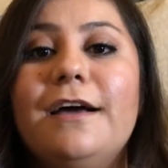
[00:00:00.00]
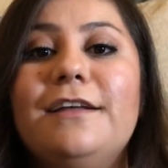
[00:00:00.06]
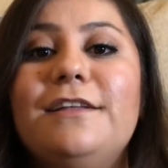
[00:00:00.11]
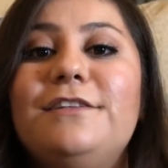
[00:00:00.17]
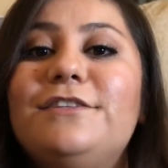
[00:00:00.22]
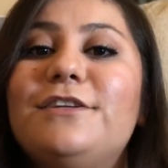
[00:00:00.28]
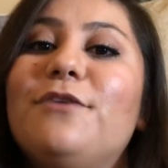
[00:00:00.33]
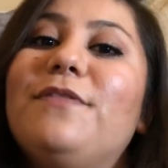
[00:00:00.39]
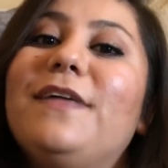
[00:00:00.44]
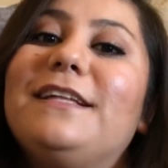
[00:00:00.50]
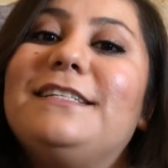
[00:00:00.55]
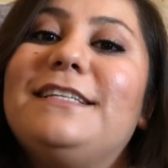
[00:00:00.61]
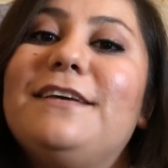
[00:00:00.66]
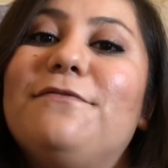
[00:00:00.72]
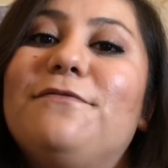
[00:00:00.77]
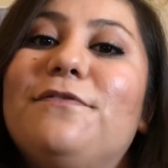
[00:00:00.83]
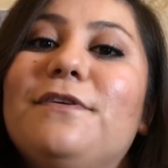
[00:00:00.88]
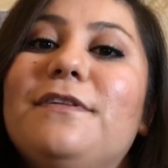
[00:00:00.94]
So that's
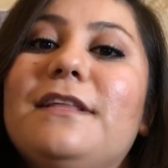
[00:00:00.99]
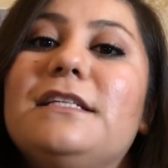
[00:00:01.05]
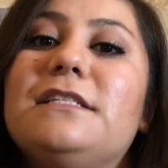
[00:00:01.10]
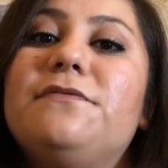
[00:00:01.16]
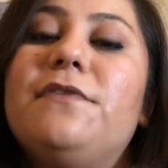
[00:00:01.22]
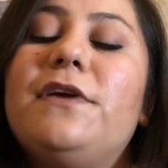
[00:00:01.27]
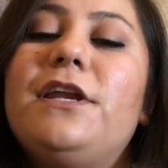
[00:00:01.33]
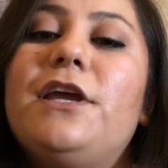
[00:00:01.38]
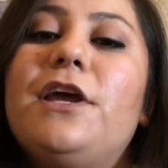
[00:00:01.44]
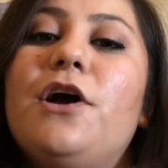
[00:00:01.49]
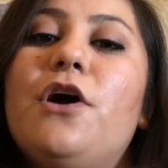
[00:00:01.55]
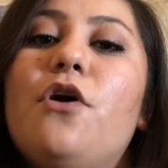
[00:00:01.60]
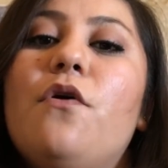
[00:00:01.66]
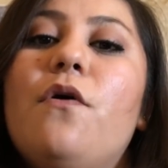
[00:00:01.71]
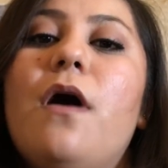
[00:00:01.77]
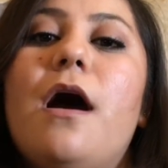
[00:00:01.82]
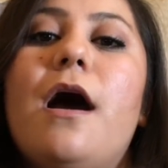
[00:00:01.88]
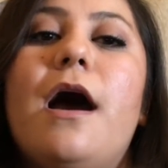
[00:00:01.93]
it for this
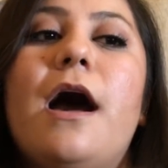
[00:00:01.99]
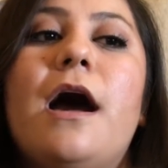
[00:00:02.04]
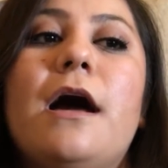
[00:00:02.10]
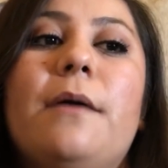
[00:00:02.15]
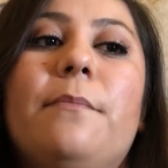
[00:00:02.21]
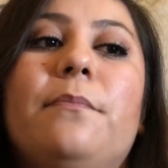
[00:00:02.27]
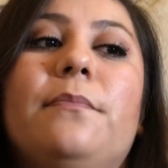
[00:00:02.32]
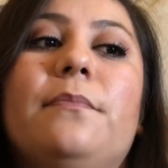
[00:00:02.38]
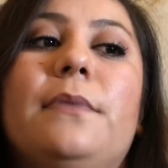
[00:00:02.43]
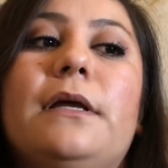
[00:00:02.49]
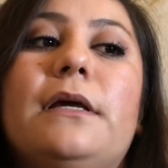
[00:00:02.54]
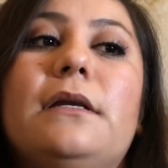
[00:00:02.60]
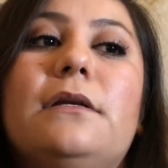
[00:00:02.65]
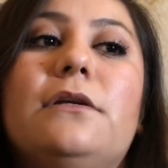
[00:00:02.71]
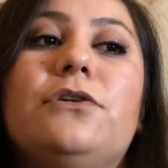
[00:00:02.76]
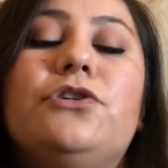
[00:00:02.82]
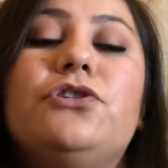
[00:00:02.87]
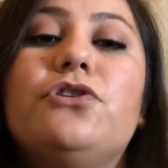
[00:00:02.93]
video.
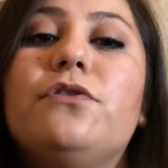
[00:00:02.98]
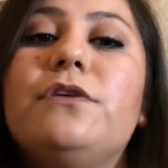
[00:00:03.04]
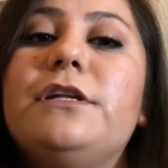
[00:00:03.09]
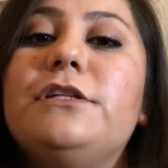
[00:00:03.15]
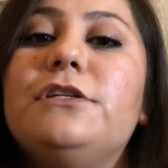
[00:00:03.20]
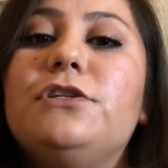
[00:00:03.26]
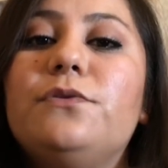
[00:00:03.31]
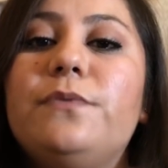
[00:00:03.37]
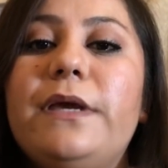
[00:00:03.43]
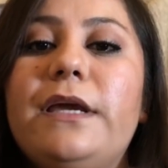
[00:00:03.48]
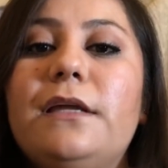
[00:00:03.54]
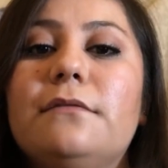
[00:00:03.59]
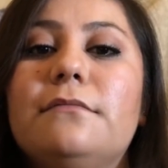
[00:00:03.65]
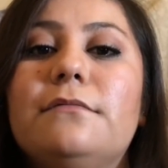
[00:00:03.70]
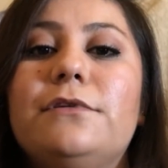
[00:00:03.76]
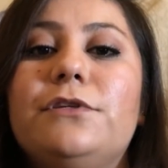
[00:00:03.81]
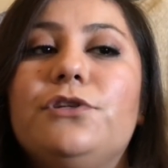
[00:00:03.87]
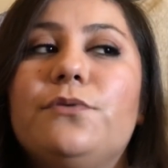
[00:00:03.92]
Short and sweet,
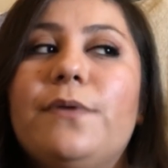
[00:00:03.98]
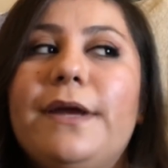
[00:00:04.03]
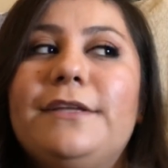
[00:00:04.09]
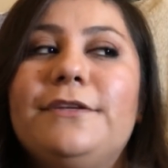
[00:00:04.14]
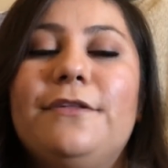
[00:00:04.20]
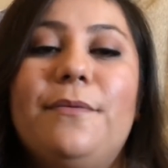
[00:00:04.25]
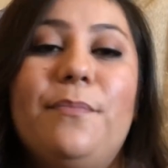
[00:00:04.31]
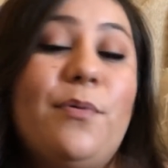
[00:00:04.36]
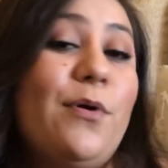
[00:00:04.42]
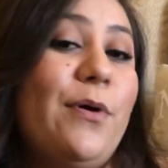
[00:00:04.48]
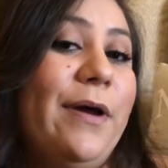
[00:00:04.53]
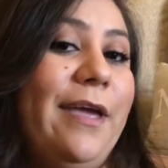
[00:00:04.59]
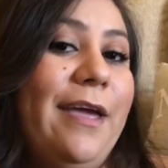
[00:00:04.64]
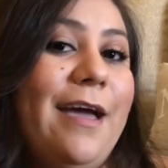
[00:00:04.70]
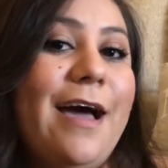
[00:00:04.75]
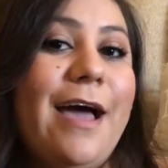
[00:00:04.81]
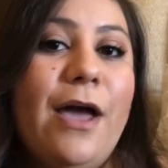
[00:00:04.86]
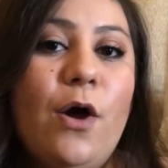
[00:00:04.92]
straight to the
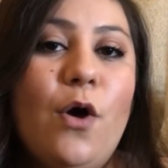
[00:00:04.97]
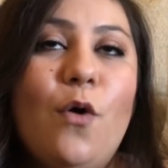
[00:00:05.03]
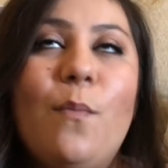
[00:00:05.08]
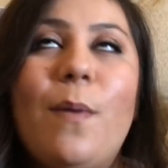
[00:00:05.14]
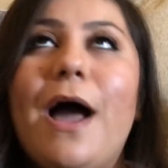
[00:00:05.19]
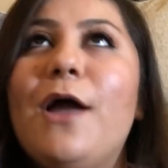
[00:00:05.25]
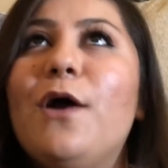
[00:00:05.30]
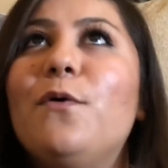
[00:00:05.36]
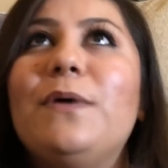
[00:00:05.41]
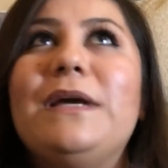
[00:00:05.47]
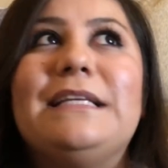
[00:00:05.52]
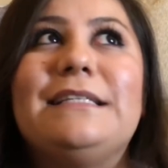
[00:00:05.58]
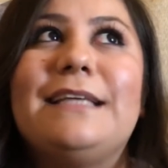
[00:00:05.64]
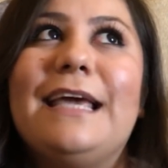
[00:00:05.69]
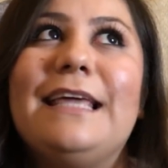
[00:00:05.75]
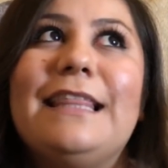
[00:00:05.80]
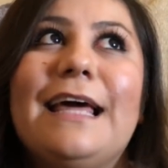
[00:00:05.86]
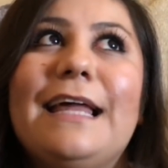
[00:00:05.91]
point. I always
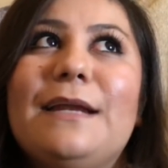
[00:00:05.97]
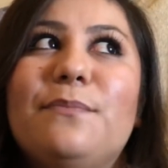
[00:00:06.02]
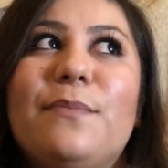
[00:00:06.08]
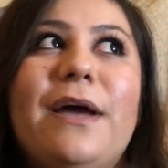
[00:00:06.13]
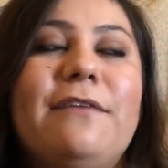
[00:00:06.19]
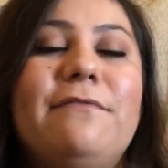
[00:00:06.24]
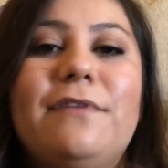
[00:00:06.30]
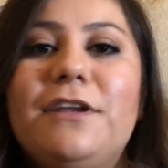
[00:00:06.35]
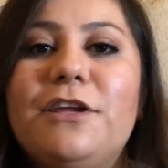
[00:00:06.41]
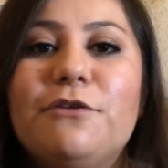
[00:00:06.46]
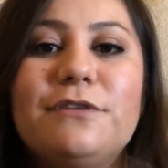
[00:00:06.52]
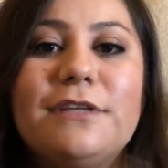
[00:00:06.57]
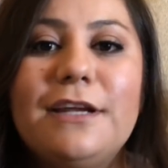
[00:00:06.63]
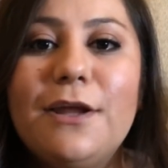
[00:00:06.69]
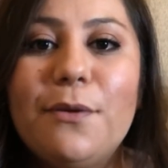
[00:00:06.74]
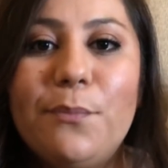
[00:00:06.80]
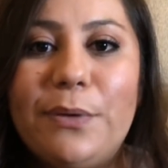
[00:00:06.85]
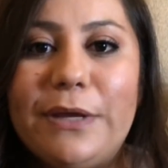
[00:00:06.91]
say that in my videos
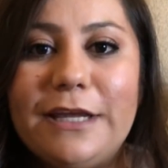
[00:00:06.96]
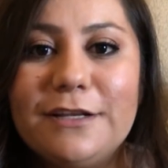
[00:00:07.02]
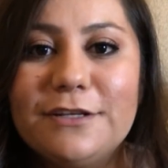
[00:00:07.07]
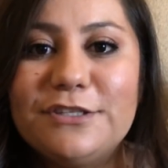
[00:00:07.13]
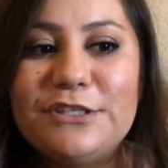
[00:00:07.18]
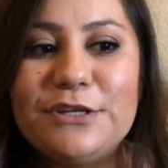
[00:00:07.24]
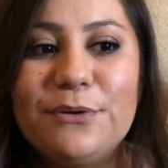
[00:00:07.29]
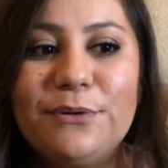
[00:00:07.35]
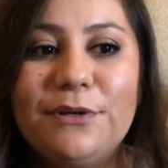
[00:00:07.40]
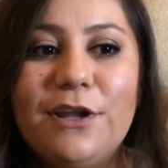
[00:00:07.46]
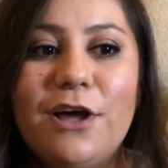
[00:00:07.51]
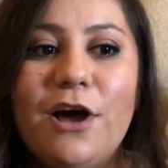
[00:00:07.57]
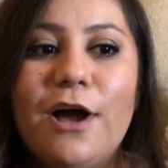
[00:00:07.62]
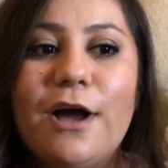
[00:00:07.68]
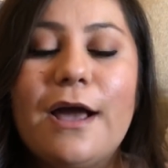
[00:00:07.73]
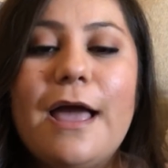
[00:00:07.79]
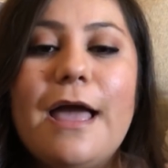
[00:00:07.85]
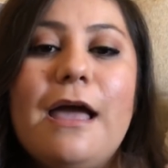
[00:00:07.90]
end up being so
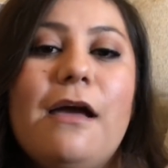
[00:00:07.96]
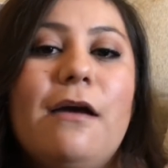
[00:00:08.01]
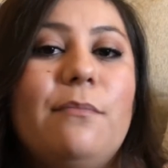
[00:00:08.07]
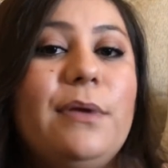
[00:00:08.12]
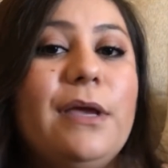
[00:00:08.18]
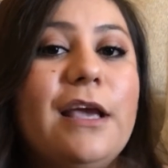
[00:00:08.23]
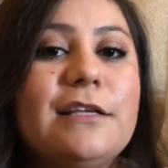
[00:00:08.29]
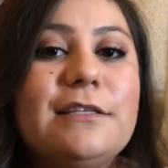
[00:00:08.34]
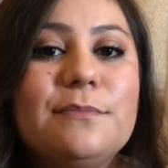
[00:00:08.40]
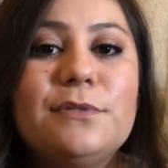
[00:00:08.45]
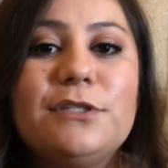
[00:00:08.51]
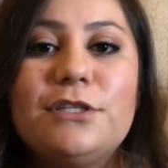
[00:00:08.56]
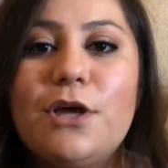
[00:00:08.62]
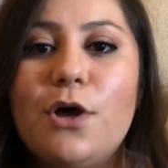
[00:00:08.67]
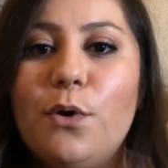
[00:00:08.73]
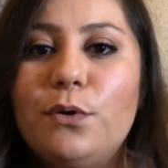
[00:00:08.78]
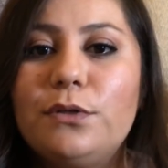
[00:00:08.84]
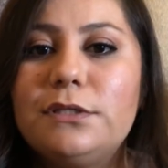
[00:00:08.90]
long because I'm
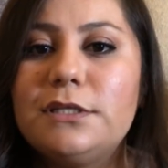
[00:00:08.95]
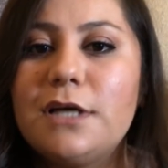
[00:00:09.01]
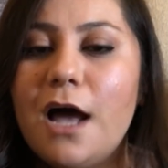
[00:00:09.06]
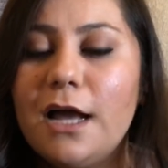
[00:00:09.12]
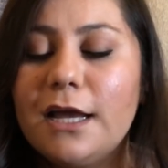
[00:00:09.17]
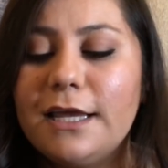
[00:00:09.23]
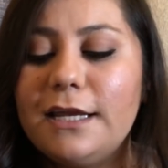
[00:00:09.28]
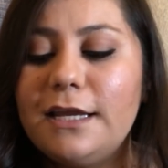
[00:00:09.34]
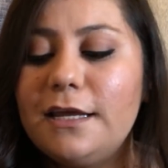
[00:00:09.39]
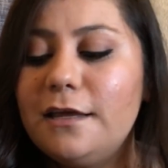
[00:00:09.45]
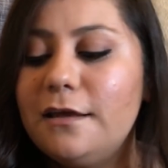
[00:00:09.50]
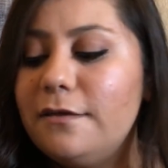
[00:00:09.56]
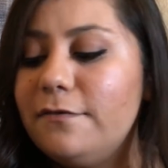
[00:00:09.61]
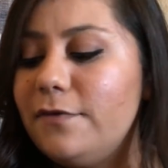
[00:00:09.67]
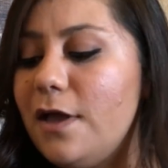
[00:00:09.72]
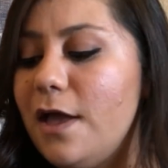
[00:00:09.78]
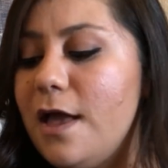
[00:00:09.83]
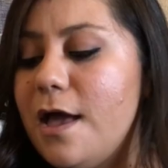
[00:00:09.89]
so
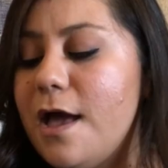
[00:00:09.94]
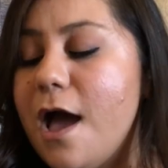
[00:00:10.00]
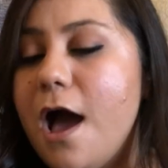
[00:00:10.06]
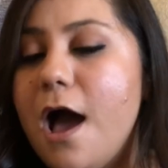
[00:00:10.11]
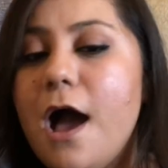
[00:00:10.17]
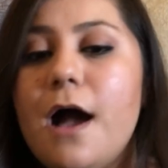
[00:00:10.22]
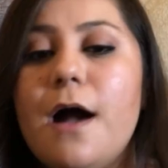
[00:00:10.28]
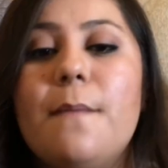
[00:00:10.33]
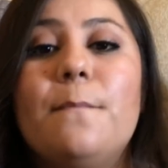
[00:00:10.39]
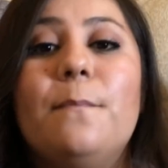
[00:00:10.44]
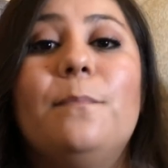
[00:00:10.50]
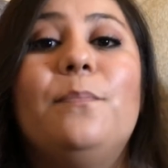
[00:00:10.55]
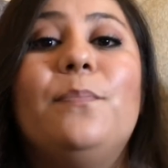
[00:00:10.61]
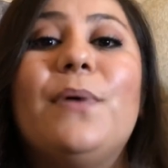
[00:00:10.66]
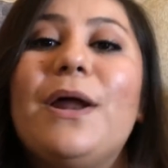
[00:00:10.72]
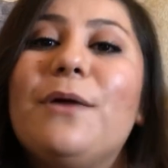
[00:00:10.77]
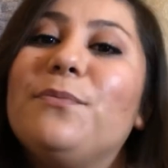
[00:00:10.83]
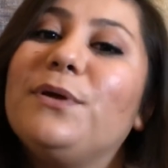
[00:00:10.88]
talkative.
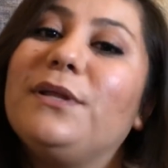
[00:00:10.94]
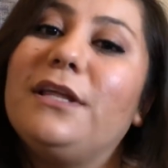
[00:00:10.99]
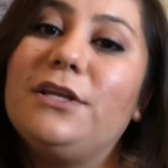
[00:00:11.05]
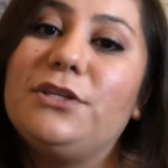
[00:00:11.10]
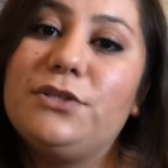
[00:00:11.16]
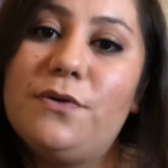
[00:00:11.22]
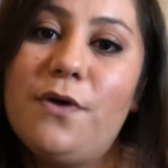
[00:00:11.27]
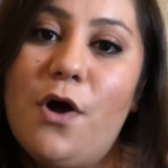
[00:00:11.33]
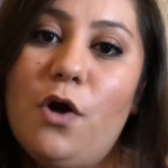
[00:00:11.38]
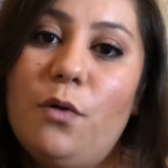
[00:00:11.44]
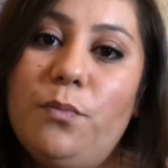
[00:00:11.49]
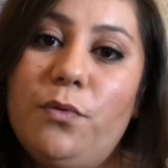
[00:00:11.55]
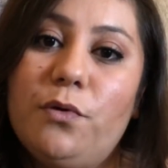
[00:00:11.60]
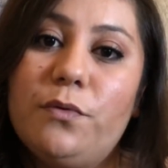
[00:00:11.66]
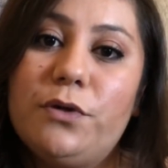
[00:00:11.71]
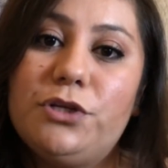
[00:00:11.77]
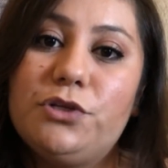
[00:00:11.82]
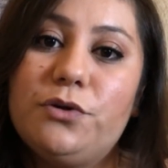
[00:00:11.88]
But I really do hope
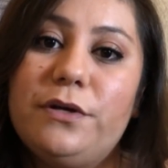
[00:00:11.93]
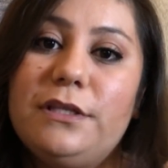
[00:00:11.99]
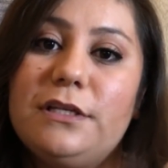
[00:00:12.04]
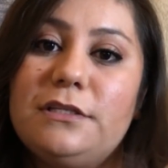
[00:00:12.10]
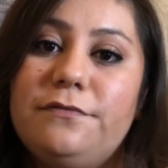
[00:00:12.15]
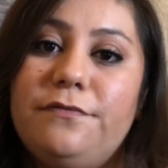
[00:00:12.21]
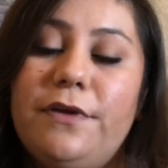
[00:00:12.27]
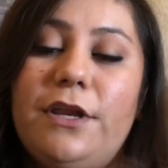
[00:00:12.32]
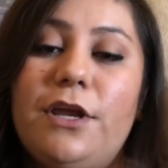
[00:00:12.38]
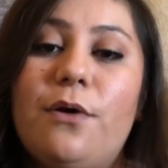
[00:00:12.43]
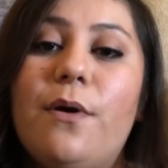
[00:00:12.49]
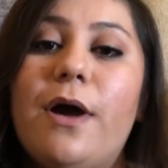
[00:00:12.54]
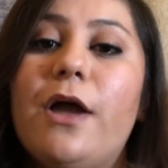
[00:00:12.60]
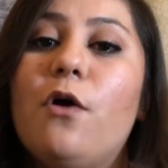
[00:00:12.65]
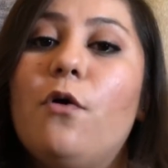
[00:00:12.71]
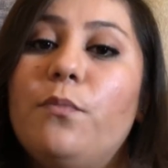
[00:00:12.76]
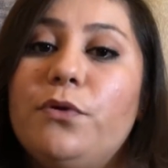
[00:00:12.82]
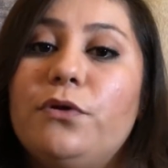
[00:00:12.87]
you enjoyed this video. I
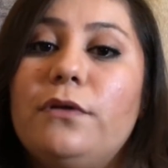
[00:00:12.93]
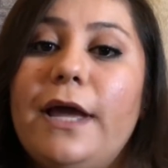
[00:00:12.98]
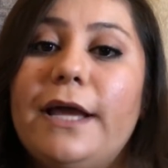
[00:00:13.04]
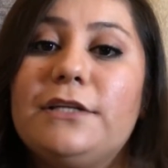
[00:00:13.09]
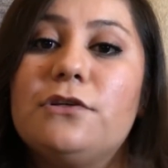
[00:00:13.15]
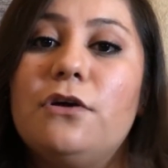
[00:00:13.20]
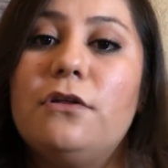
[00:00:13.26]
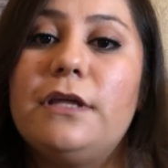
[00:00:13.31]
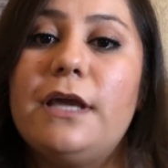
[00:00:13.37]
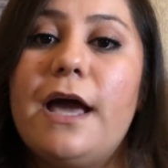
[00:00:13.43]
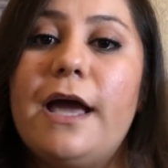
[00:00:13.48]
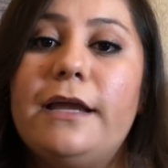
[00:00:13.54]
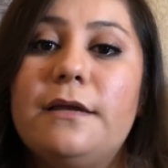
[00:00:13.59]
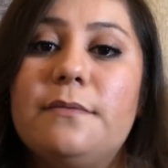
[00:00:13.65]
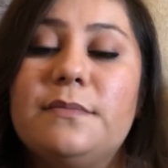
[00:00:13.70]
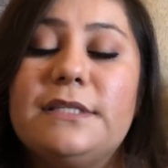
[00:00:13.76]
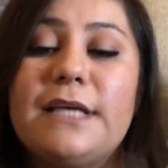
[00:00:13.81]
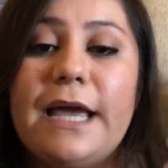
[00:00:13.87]
hope you liked all the
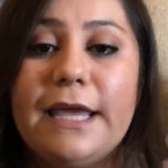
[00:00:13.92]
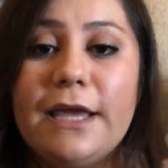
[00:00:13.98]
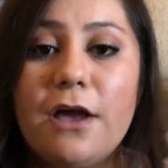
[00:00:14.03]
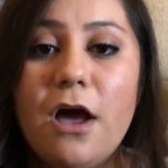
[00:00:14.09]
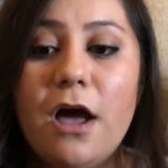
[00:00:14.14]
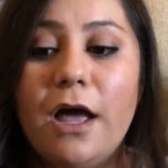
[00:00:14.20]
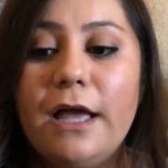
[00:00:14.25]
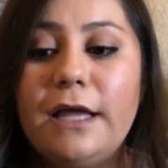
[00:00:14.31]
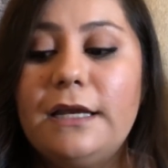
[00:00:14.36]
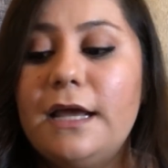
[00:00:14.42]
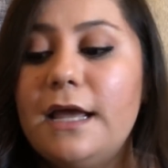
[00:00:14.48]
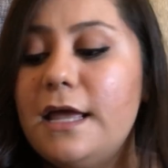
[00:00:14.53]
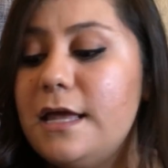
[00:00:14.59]
items I got.